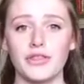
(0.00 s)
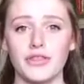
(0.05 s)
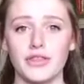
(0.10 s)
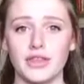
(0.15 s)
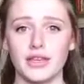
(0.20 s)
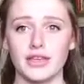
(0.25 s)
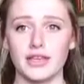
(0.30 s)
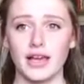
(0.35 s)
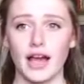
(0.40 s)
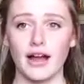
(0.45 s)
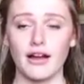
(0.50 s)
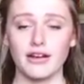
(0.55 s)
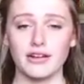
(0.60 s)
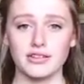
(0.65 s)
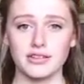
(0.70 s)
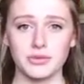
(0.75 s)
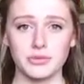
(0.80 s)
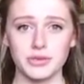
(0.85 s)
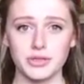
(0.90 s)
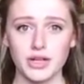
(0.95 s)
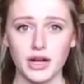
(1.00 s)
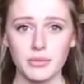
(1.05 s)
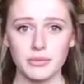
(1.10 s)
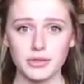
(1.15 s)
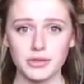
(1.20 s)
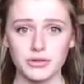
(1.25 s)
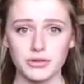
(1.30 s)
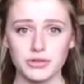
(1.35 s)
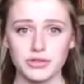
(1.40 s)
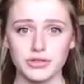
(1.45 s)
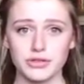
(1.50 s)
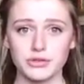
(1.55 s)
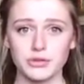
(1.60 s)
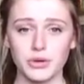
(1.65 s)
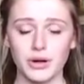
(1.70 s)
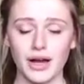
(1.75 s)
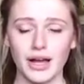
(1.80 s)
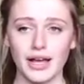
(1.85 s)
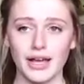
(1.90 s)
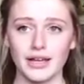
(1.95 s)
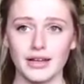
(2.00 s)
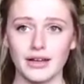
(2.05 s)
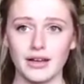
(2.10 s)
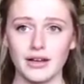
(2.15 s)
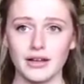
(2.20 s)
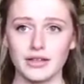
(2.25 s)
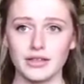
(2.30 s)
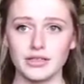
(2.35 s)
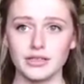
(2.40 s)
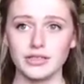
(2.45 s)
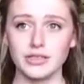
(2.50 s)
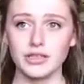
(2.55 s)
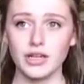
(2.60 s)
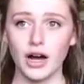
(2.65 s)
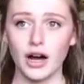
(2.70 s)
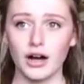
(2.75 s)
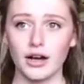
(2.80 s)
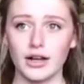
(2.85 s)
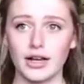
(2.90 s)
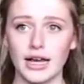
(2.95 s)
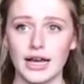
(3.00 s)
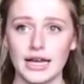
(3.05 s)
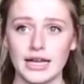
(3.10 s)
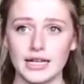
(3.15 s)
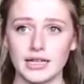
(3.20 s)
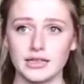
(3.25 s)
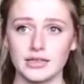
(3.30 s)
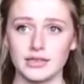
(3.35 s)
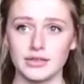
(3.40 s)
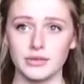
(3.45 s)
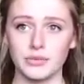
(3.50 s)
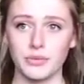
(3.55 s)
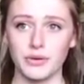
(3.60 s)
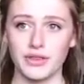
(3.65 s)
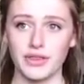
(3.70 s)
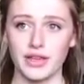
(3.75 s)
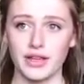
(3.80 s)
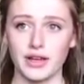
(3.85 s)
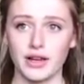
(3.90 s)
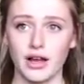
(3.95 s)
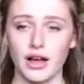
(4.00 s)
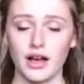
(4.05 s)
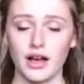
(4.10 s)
the character would come across as quite young within